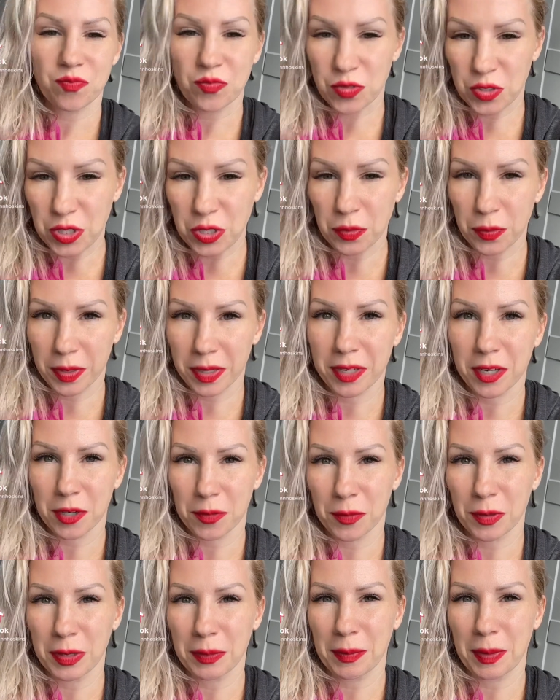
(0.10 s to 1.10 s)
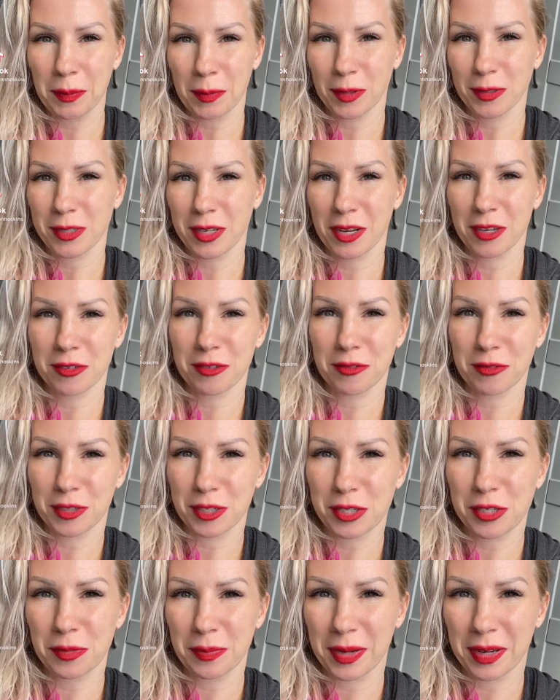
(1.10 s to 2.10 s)
Do you want to hear one of my most
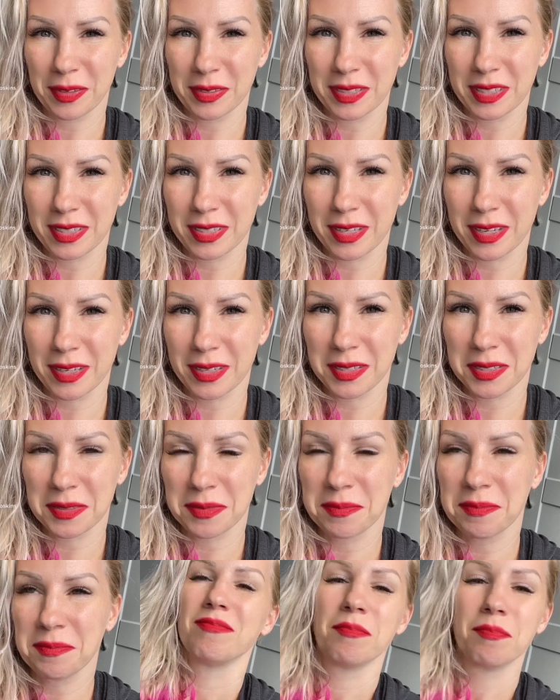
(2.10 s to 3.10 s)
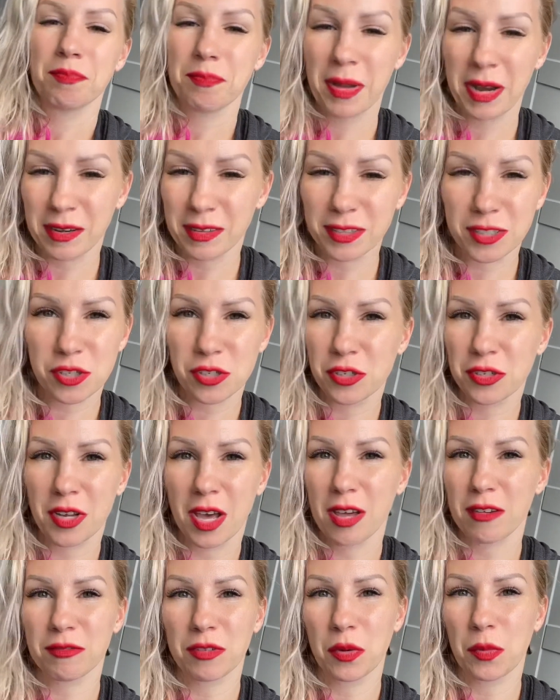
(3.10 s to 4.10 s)
controversial parenting takes? Parents should
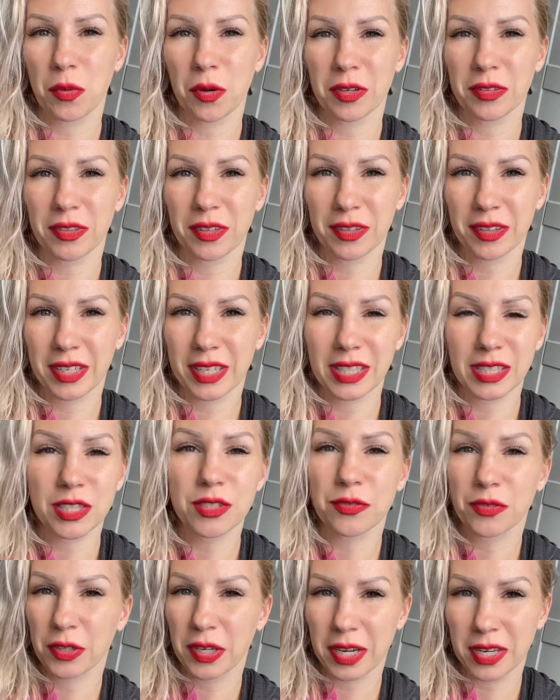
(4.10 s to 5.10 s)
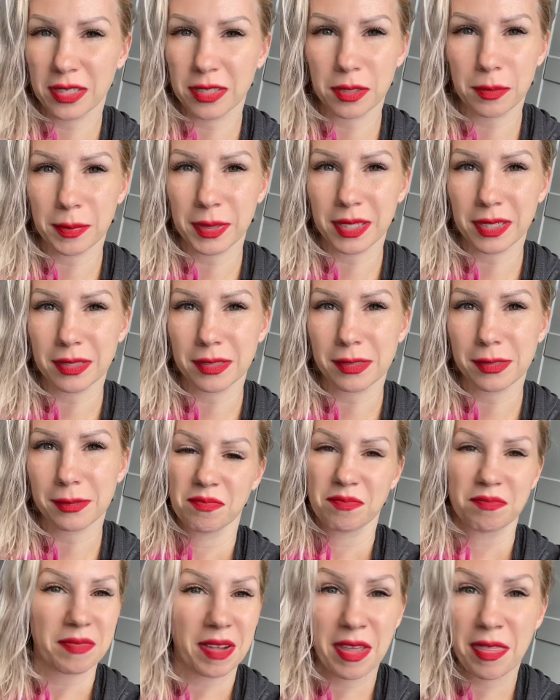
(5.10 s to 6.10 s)
not reward their kids for A's and B's.
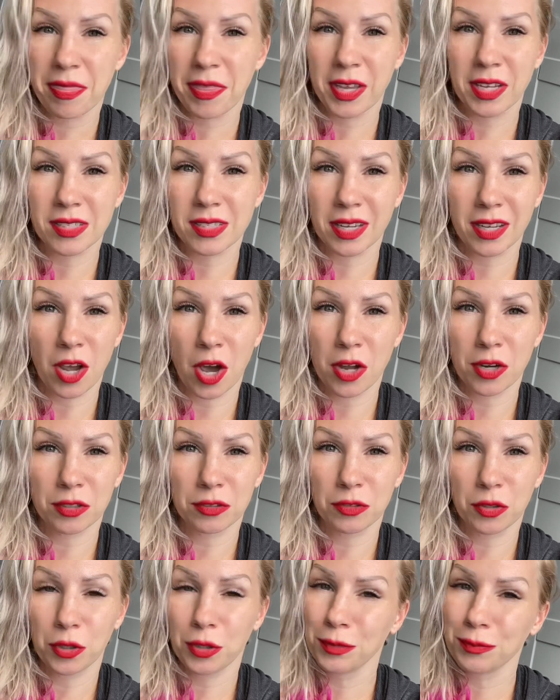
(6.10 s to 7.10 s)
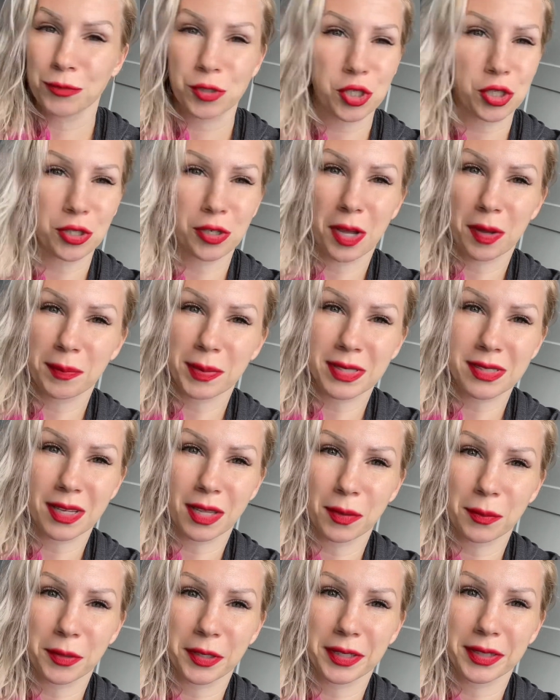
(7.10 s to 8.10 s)
And things like honor roll should not be
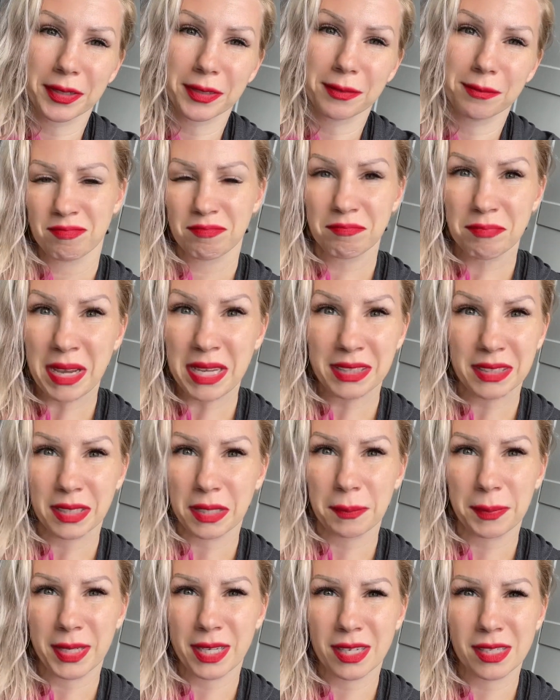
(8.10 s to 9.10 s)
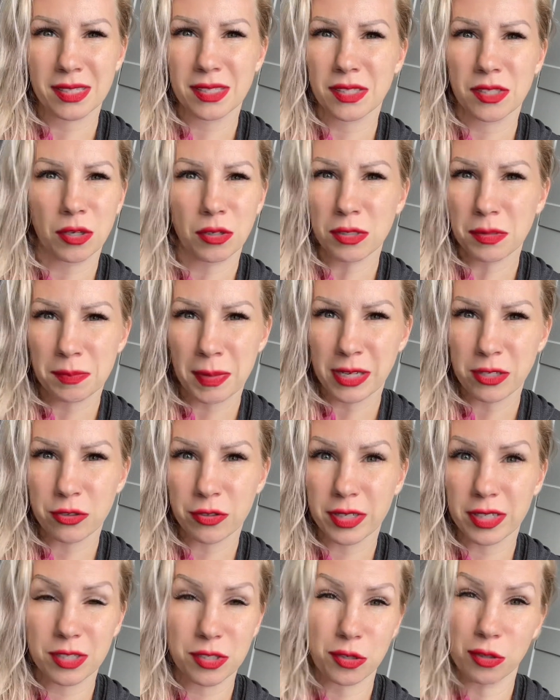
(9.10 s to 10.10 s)
celebrated. Mainly because those
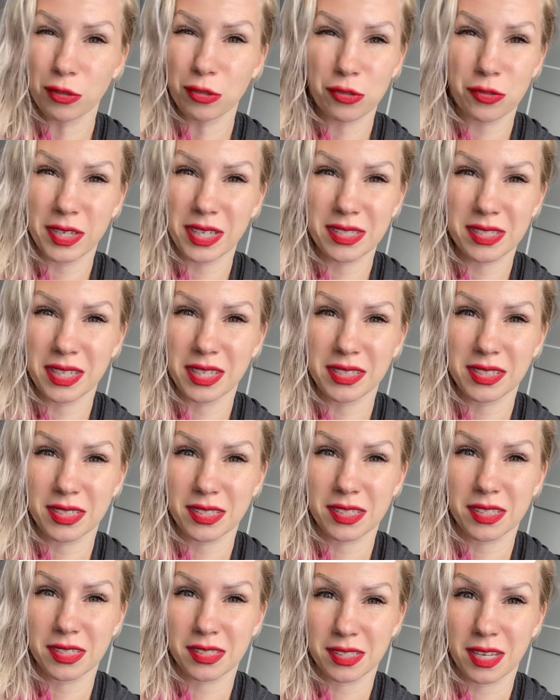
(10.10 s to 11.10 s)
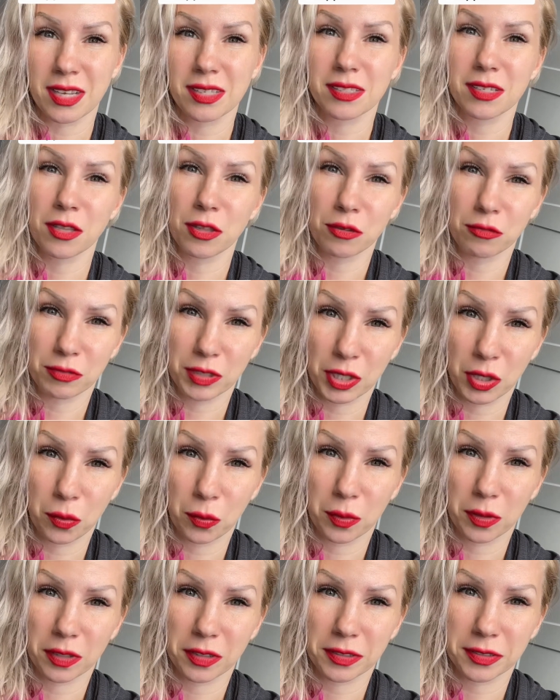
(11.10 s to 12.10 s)
metrics don't translate to success in the real
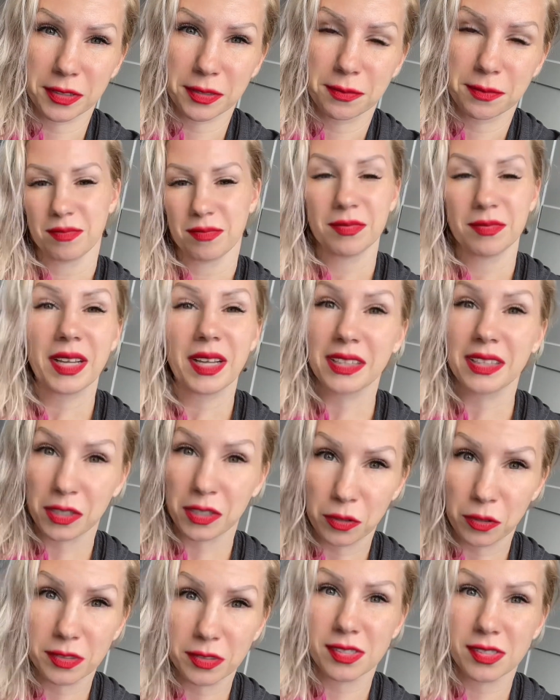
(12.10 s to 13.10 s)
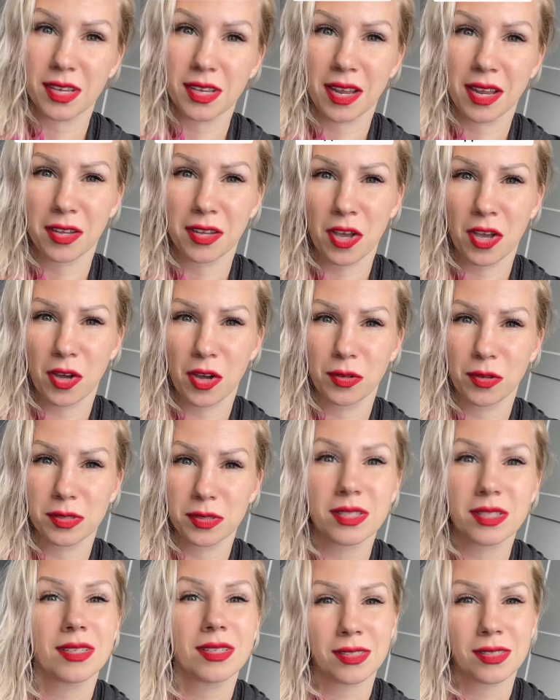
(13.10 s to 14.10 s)
world. Like the old saying
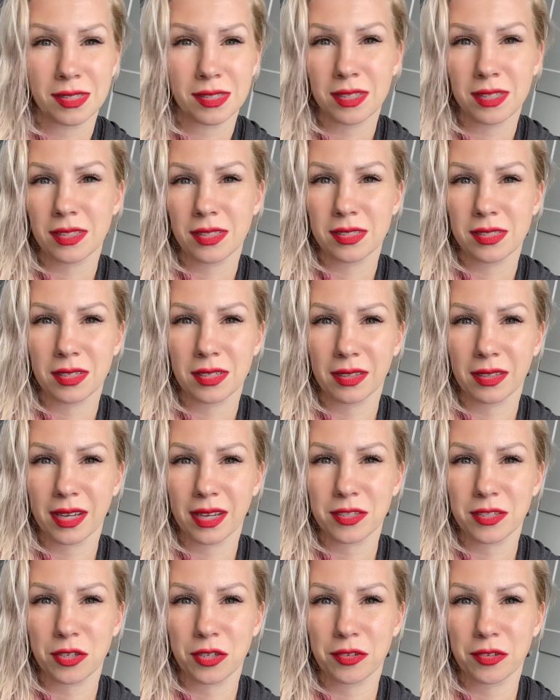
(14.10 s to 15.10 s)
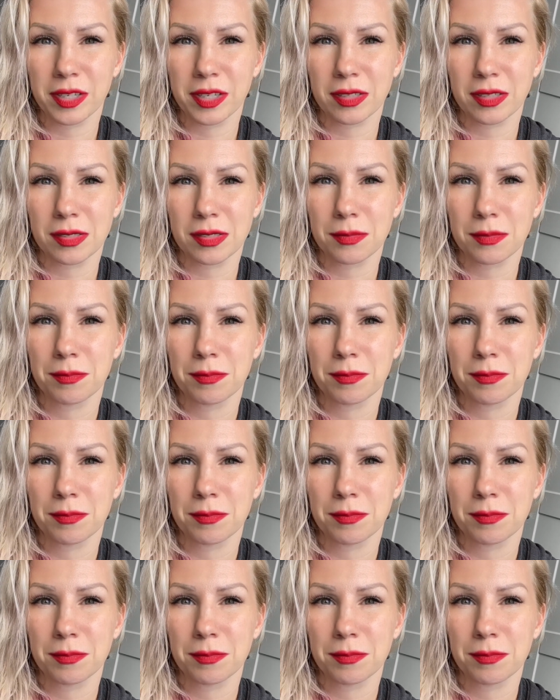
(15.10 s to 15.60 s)
goes, C's still get degrees.